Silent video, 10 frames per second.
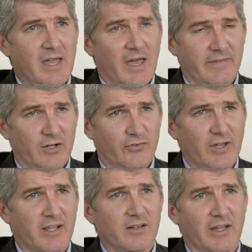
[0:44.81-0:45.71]
and then a
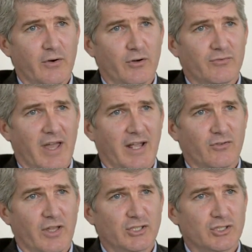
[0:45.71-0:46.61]
second layer of
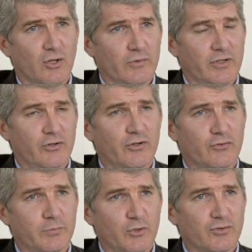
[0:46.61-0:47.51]
taxation on the
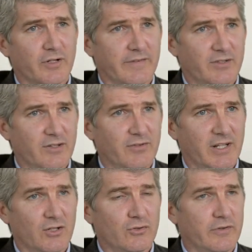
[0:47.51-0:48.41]
distribution of the
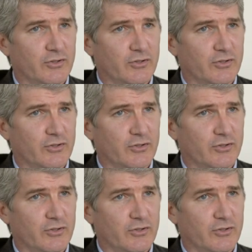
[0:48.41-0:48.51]
dividend to the